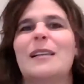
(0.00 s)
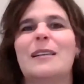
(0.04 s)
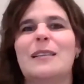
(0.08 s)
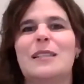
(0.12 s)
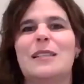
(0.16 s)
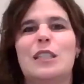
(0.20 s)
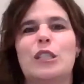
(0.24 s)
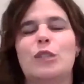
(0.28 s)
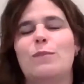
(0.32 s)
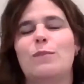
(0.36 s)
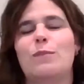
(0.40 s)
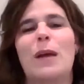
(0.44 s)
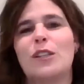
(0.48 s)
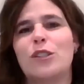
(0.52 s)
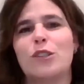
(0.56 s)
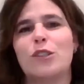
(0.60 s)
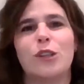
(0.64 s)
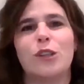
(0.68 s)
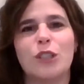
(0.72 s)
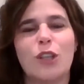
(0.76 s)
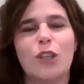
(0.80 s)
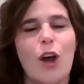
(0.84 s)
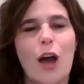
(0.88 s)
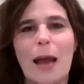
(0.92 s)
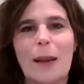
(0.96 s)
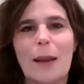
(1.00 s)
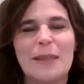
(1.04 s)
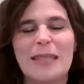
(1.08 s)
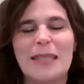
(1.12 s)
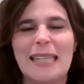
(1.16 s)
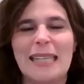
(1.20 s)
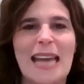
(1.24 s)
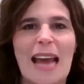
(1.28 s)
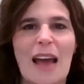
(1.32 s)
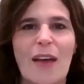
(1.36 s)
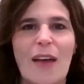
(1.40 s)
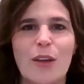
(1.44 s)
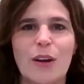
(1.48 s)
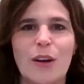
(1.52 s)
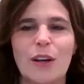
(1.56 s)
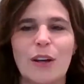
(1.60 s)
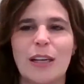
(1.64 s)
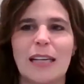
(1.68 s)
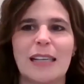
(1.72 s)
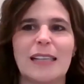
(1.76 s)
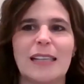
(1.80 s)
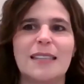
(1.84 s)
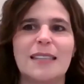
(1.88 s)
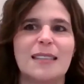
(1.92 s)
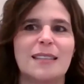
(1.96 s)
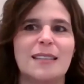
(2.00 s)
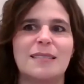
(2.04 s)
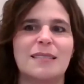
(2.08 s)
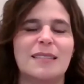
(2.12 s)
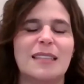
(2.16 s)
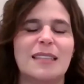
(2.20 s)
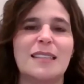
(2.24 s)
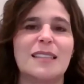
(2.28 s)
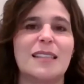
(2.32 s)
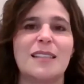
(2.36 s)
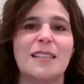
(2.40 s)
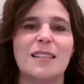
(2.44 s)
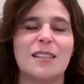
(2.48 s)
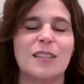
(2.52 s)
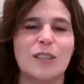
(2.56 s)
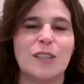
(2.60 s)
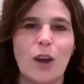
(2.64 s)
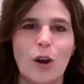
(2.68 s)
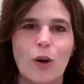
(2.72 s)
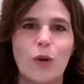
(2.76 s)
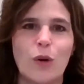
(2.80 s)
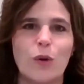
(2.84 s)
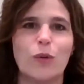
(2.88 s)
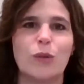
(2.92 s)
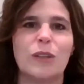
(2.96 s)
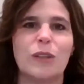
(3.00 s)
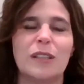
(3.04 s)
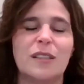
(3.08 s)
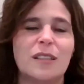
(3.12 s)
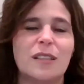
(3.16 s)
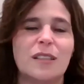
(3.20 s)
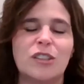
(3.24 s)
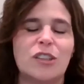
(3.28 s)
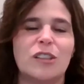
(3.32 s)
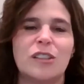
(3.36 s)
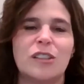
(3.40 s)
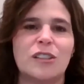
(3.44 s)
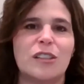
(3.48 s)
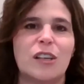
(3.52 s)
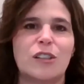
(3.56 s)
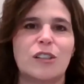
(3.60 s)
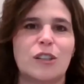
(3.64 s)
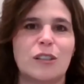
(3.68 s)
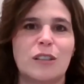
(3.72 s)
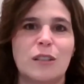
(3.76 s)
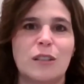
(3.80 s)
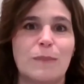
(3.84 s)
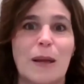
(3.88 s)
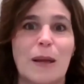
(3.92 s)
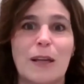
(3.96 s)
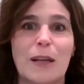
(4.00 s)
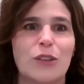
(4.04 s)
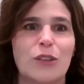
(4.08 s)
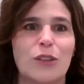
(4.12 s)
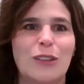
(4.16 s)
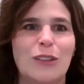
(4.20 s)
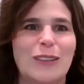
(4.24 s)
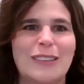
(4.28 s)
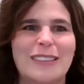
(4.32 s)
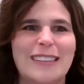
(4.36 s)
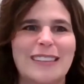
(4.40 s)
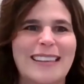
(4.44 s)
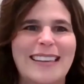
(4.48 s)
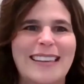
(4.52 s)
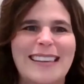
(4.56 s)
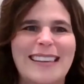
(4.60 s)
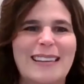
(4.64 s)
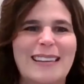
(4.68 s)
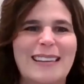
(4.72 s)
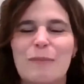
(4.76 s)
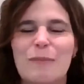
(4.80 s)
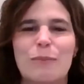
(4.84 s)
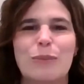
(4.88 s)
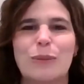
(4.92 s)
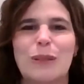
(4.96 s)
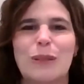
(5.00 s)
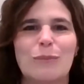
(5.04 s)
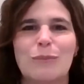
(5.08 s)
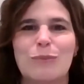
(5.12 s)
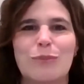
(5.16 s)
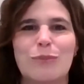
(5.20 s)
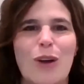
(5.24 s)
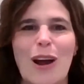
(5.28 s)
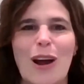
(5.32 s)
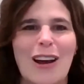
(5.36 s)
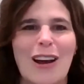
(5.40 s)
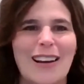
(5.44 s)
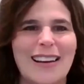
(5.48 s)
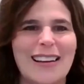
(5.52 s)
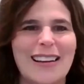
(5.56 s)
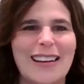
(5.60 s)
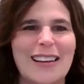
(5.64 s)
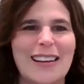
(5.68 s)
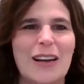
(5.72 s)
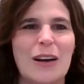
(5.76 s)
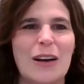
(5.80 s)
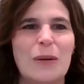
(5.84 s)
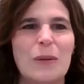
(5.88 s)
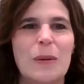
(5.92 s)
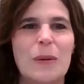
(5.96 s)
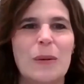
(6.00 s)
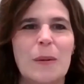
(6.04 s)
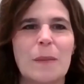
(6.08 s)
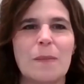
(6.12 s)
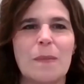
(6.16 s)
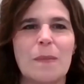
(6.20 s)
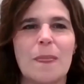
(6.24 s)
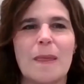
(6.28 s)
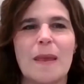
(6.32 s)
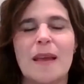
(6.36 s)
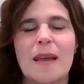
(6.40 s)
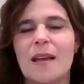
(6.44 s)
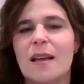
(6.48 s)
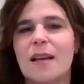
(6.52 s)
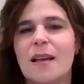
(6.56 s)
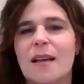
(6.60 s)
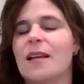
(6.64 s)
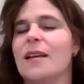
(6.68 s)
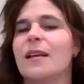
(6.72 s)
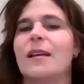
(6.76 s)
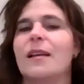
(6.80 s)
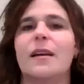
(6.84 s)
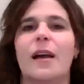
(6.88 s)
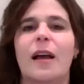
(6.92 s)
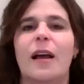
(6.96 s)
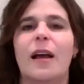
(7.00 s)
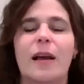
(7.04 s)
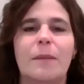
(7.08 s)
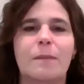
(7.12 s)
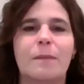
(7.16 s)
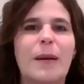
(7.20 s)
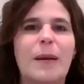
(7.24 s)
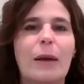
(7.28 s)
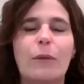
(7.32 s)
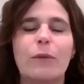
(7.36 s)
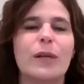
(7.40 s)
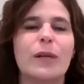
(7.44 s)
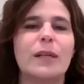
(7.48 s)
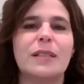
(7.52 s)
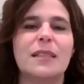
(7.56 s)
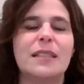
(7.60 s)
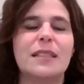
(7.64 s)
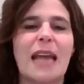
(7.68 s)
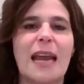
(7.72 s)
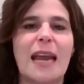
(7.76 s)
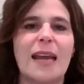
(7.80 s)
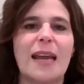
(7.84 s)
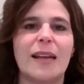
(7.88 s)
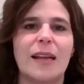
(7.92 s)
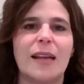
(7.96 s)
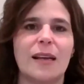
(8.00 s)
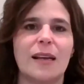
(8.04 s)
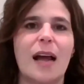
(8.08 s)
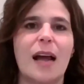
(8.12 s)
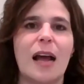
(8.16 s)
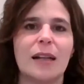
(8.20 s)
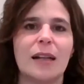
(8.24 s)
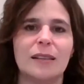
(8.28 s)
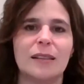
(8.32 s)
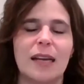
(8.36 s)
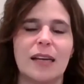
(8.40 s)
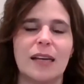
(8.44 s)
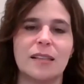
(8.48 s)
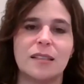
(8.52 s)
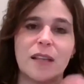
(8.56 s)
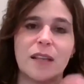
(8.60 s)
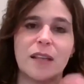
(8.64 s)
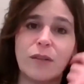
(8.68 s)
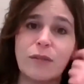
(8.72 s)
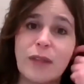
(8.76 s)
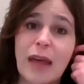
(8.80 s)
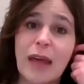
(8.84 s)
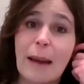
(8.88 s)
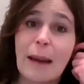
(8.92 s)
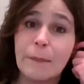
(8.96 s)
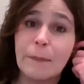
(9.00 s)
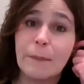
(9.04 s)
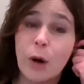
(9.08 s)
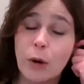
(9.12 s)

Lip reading: special time together, because this is just such a special bracha, But I wouldn't say it in context of that